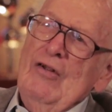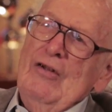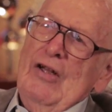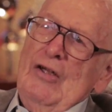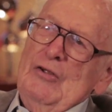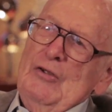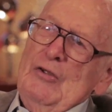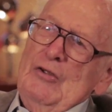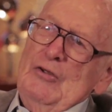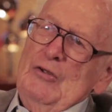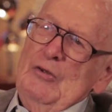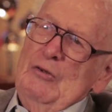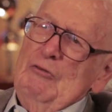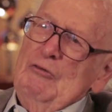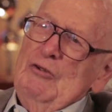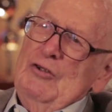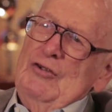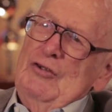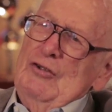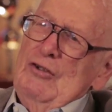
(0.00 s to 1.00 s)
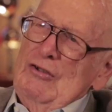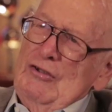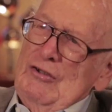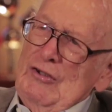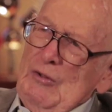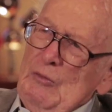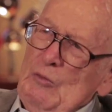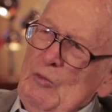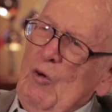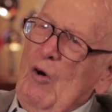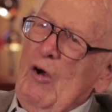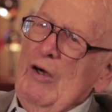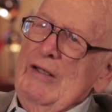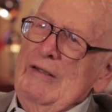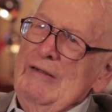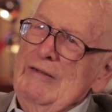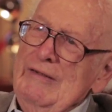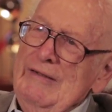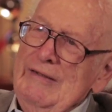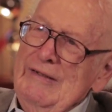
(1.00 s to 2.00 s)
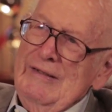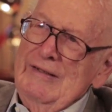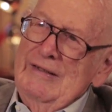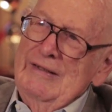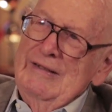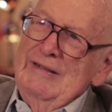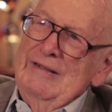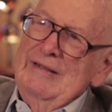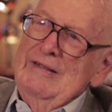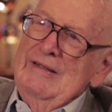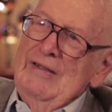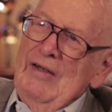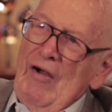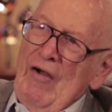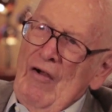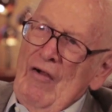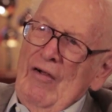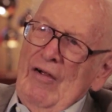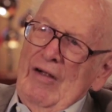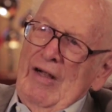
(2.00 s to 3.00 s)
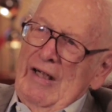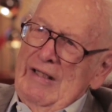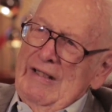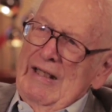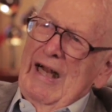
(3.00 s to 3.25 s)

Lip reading: that you can do research on water and